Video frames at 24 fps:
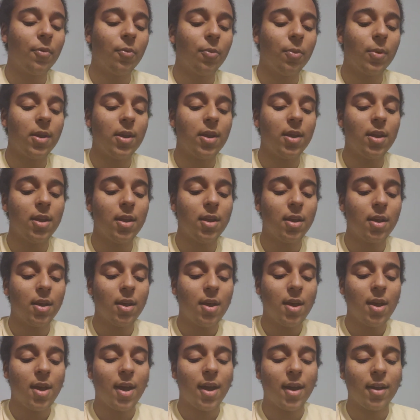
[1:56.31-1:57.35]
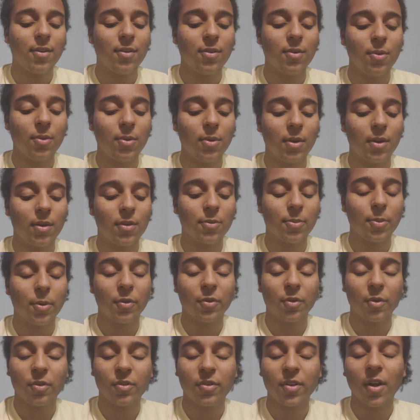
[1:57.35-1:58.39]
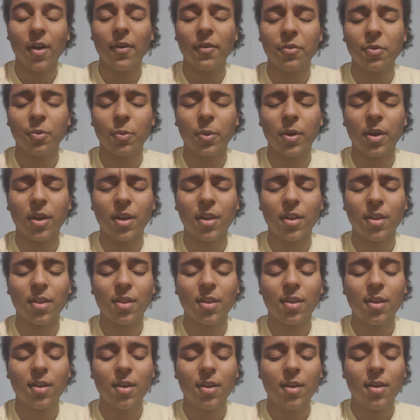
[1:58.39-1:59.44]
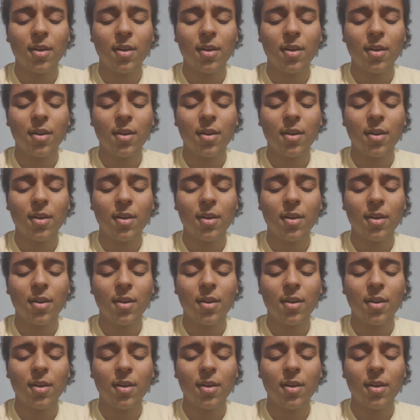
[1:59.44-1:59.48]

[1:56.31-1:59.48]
We had to expose ourselves with